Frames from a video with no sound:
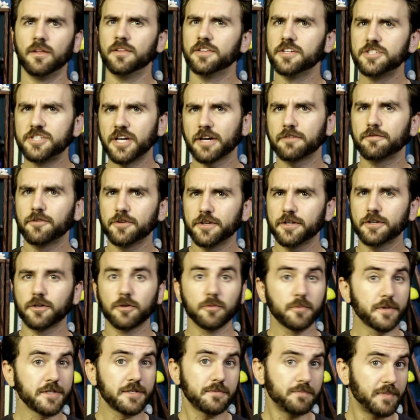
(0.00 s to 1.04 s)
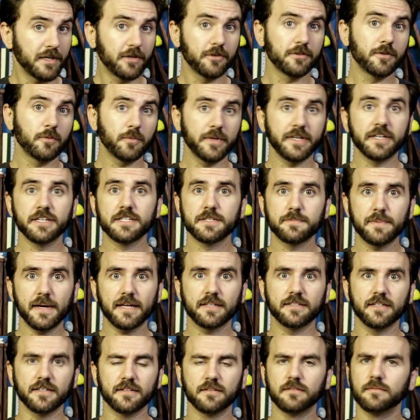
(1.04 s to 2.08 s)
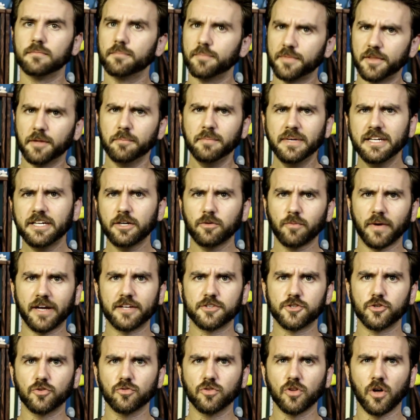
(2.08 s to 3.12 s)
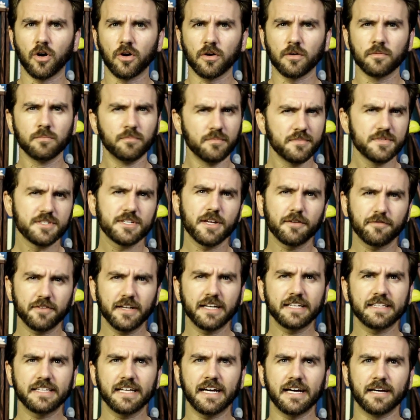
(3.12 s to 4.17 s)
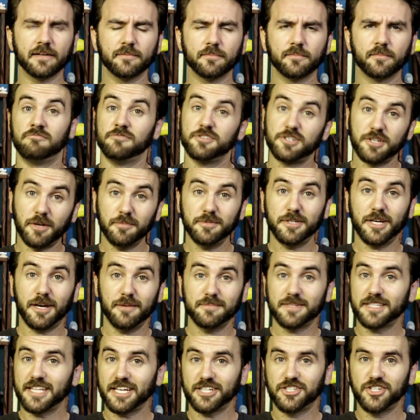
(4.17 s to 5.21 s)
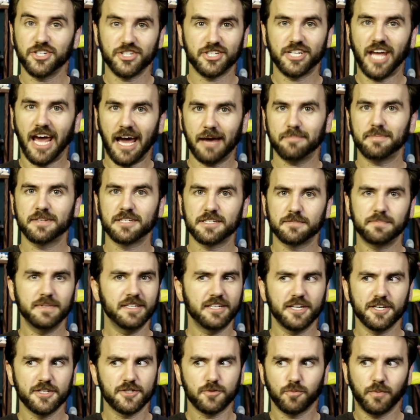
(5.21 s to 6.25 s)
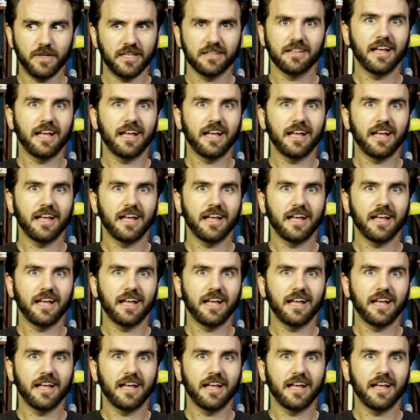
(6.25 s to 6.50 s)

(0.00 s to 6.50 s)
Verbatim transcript: The check for dinner was bigger than we expected. The meeting ran too long. Stuff like that. Sometimes that just happens because we